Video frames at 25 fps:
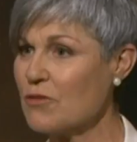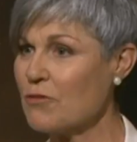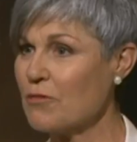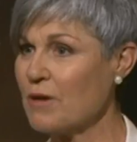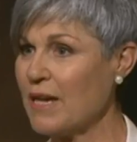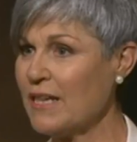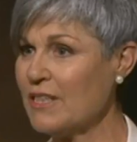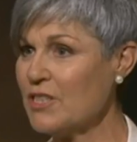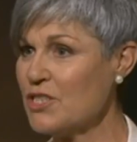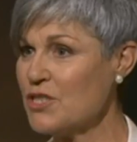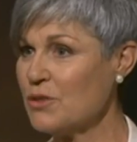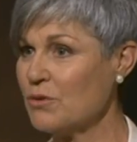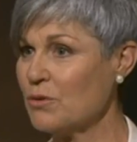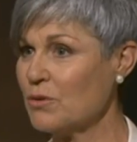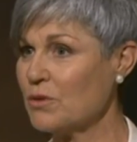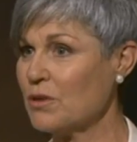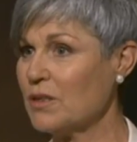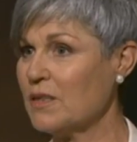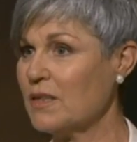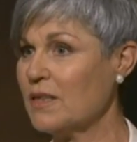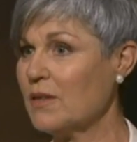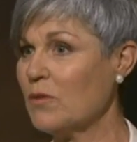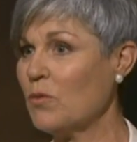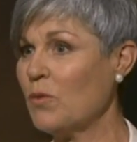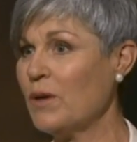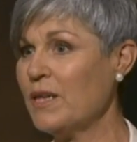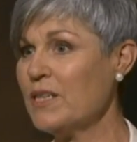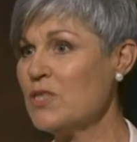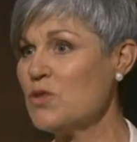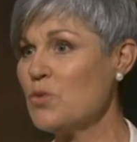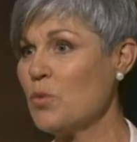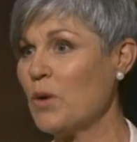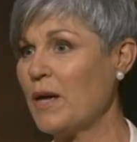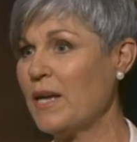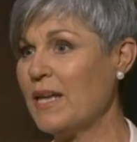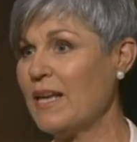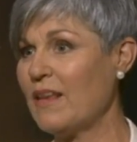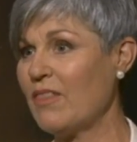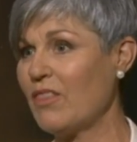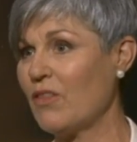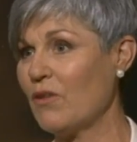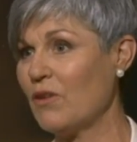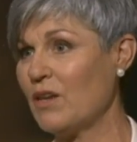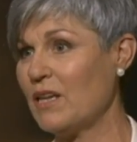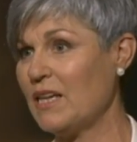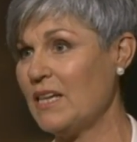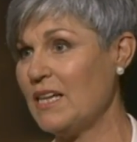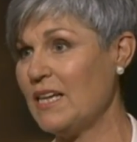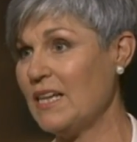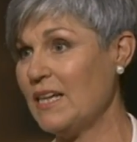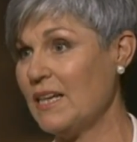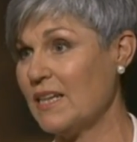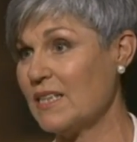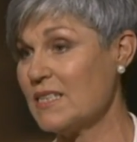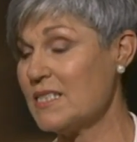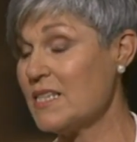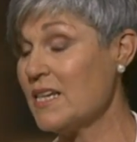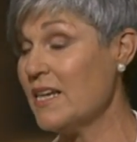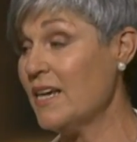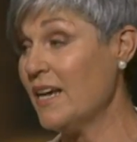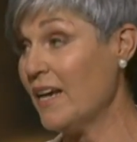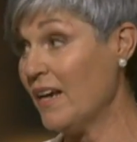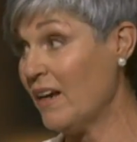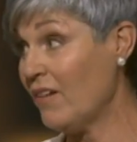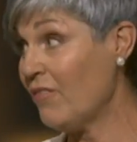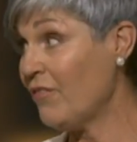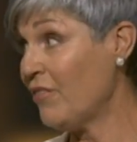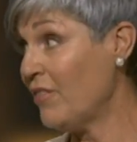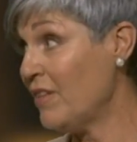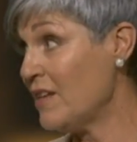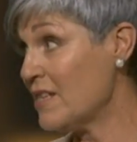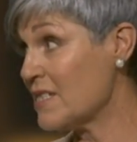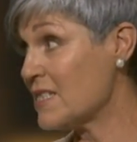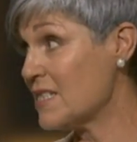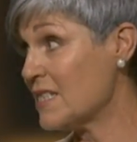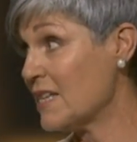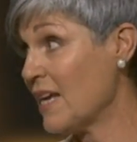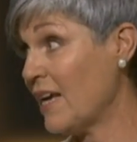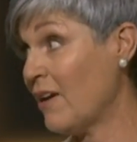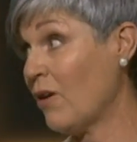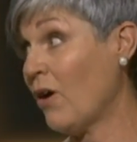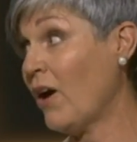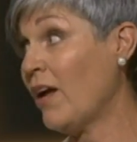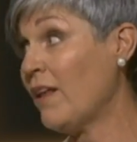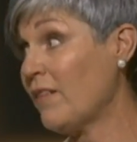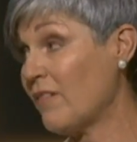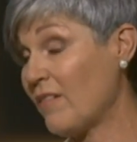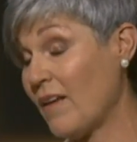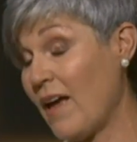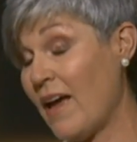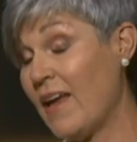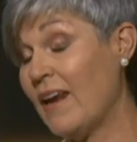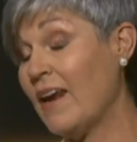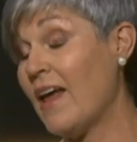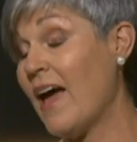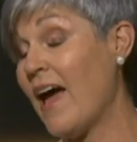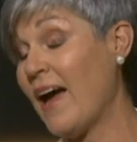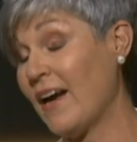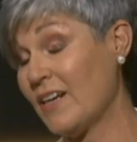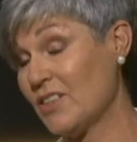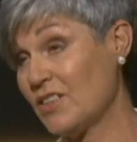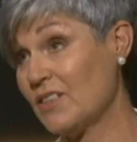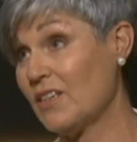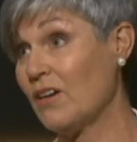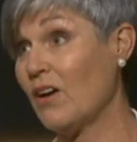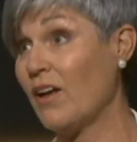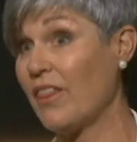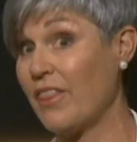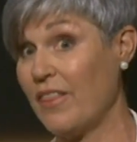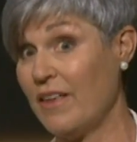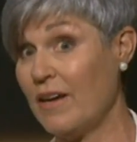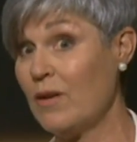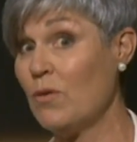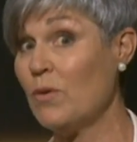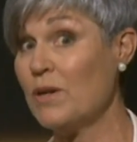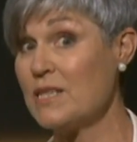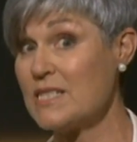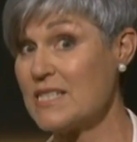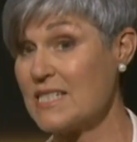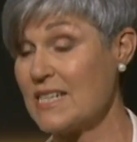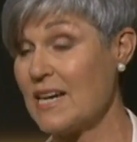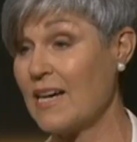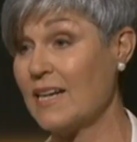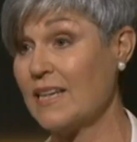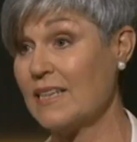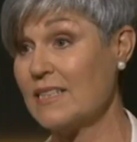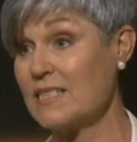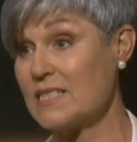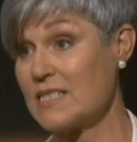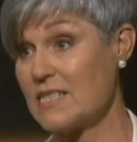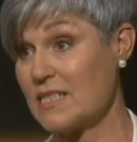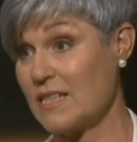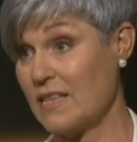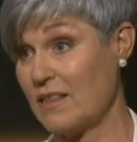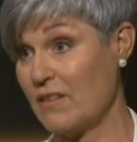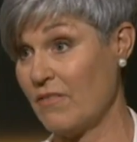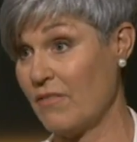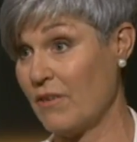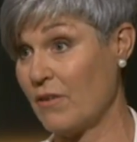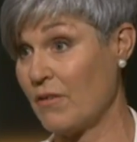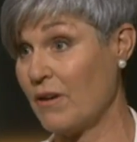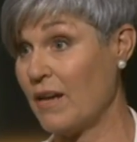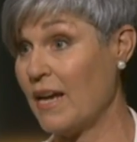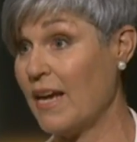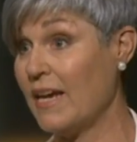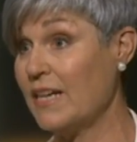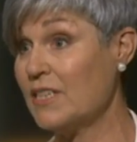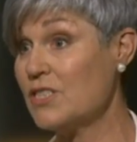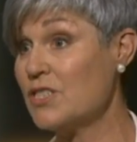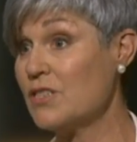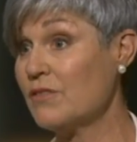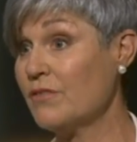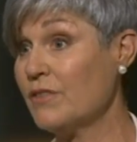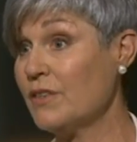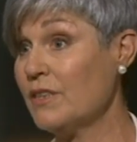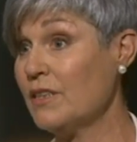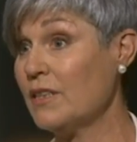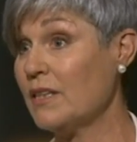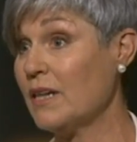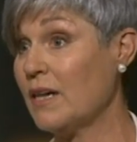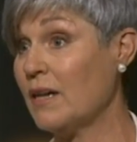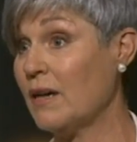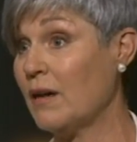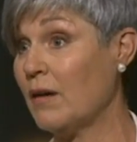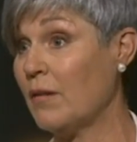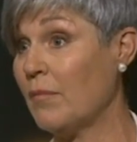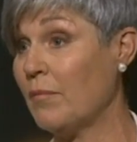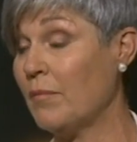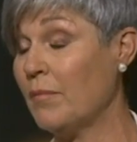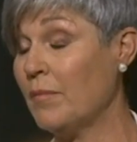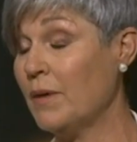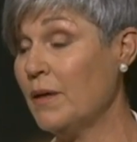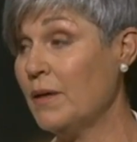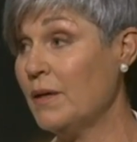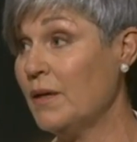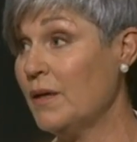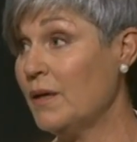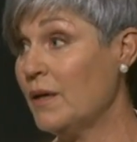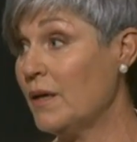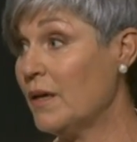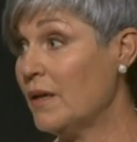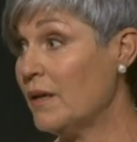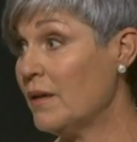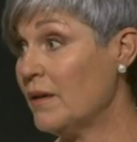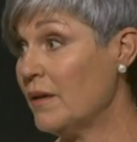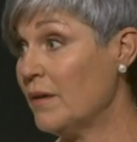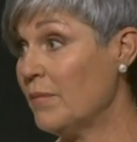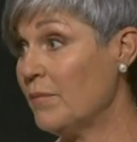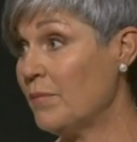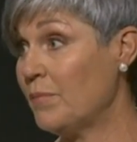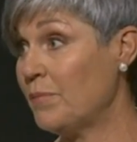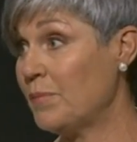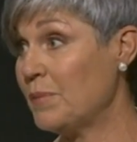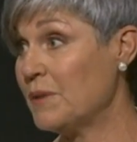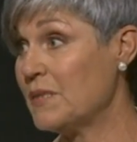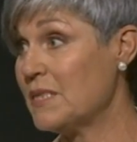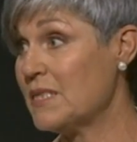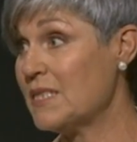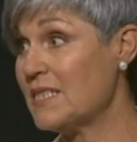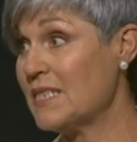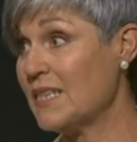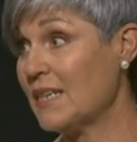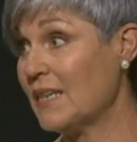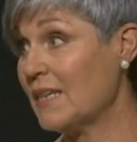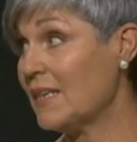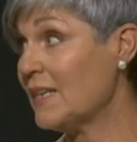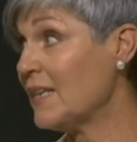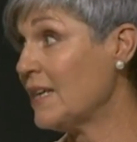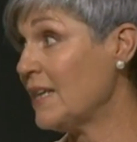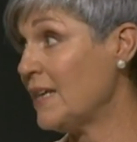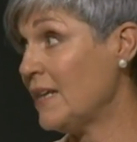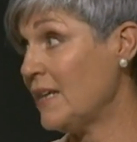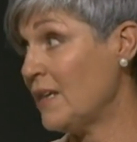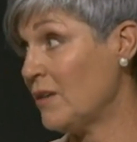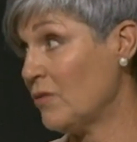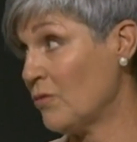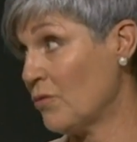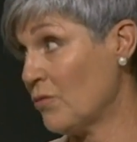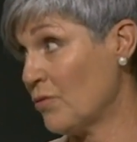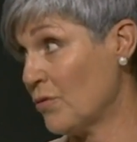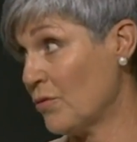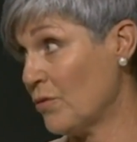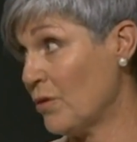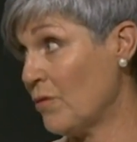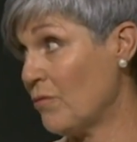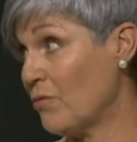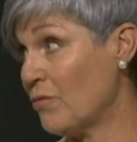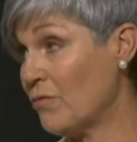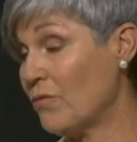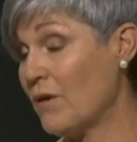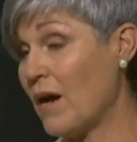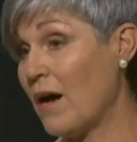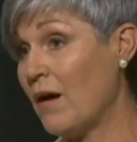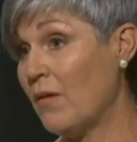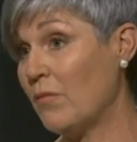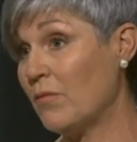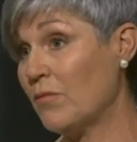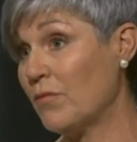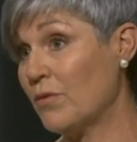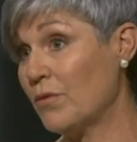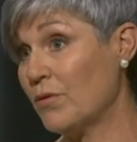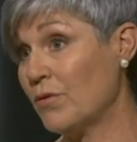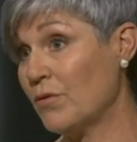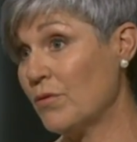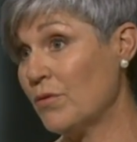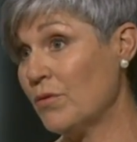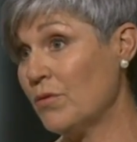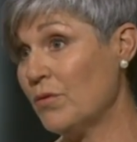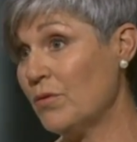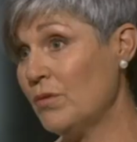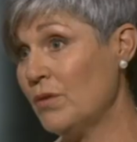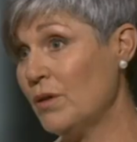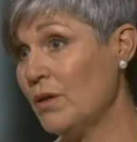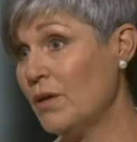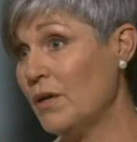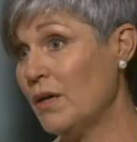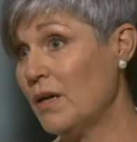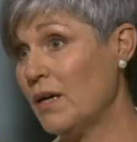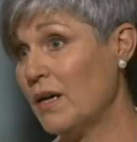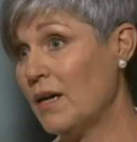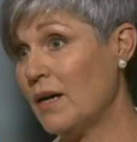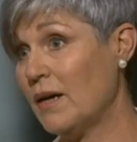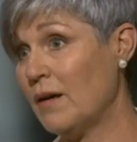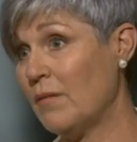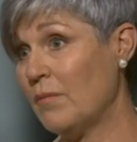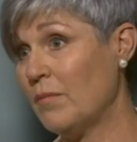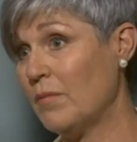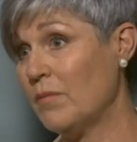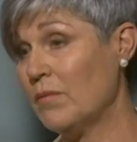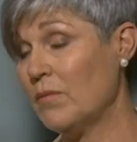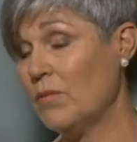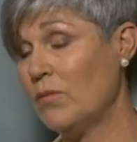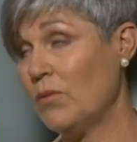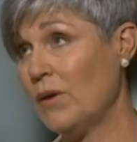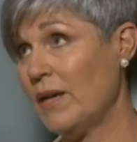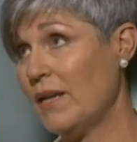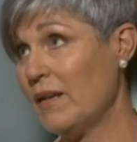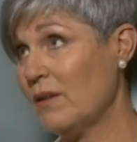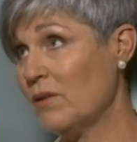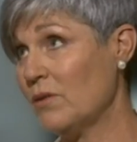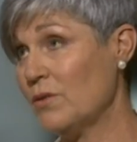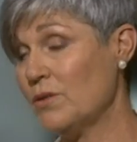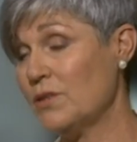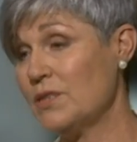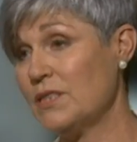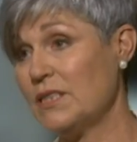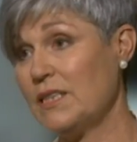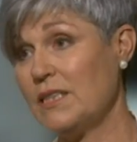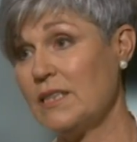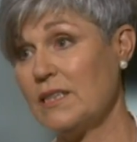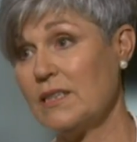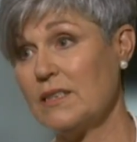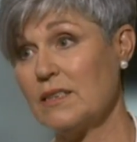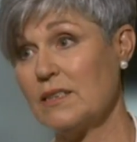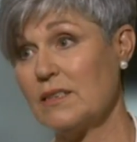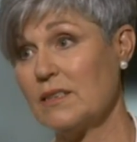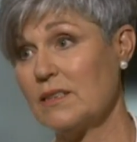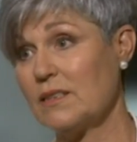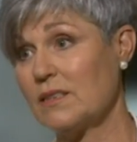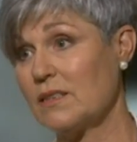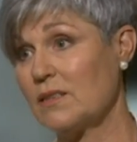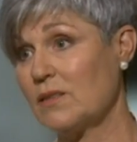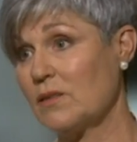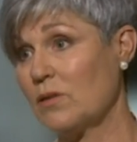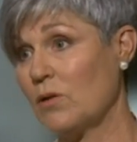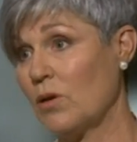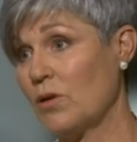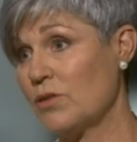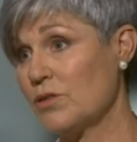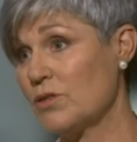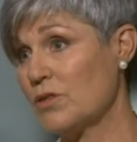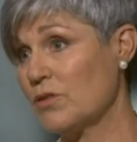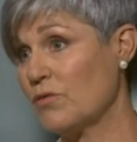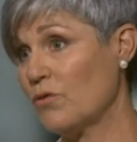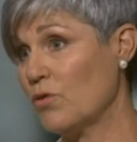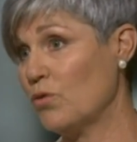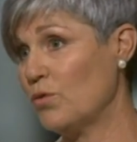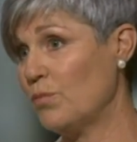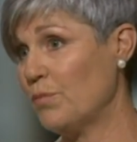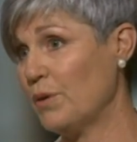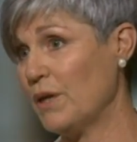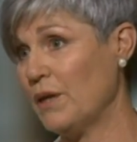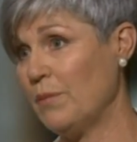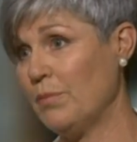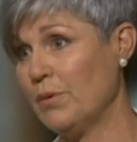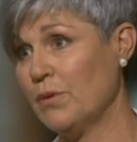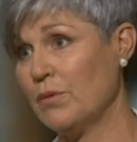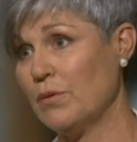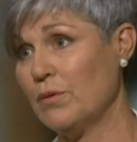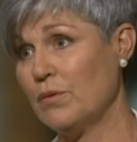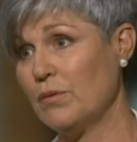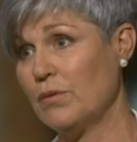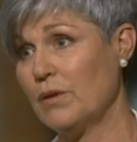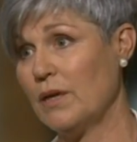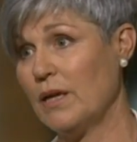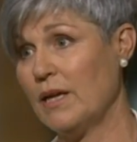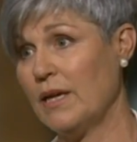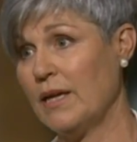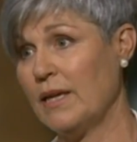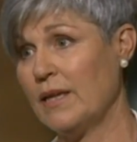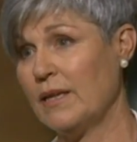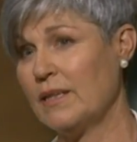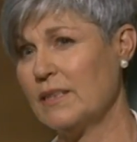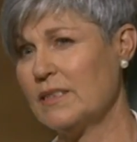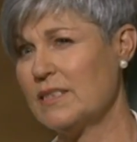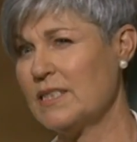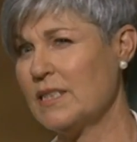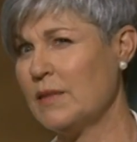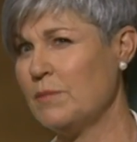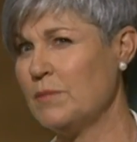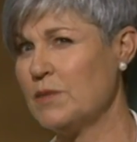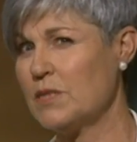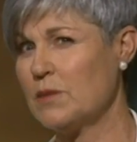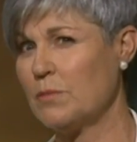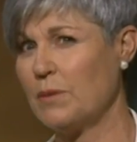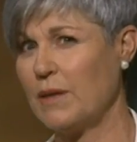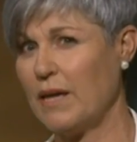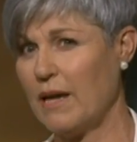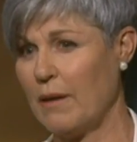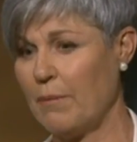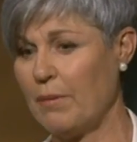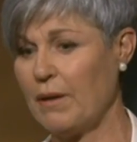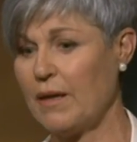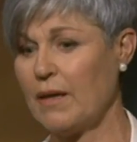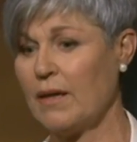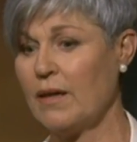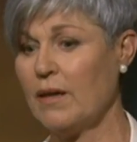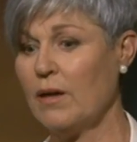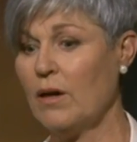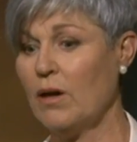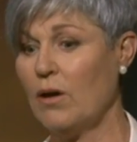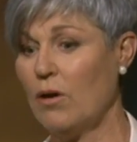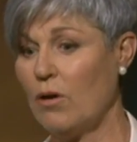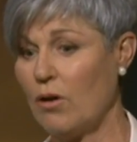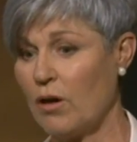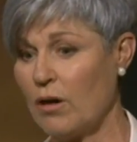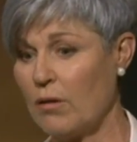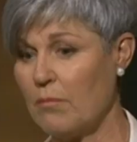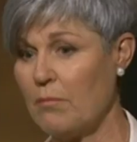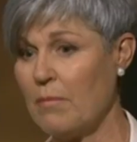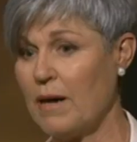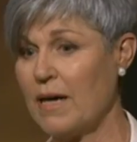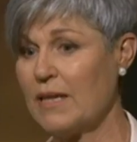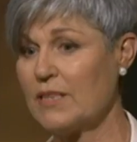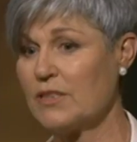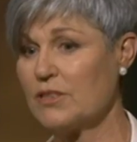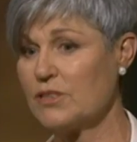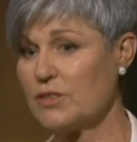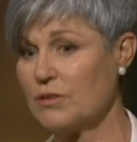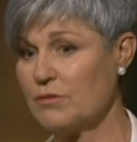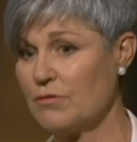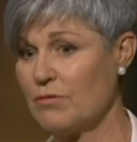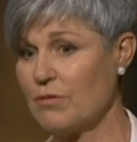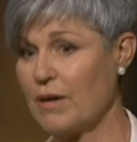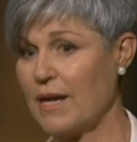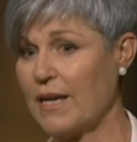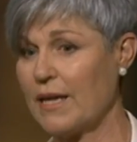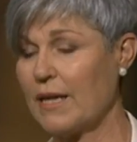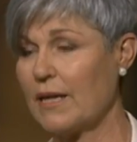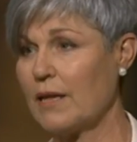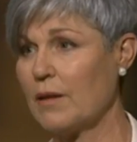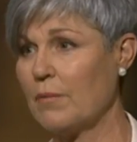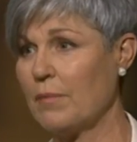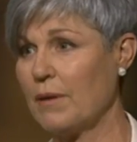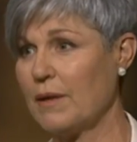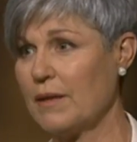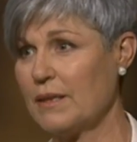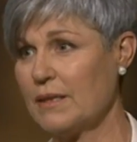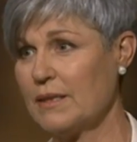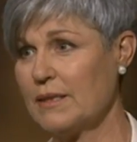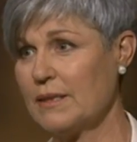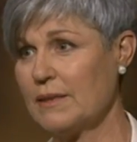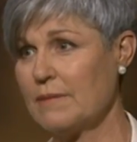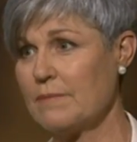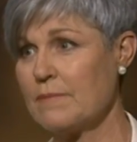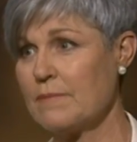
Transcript: grandchildren that when 2030 hits, if this, and I, and actually I think we're starting to see the very edge of it, um, particularly in um, rural, um, we're losing lots of good people. And it seems to be happening on a much and regular basis.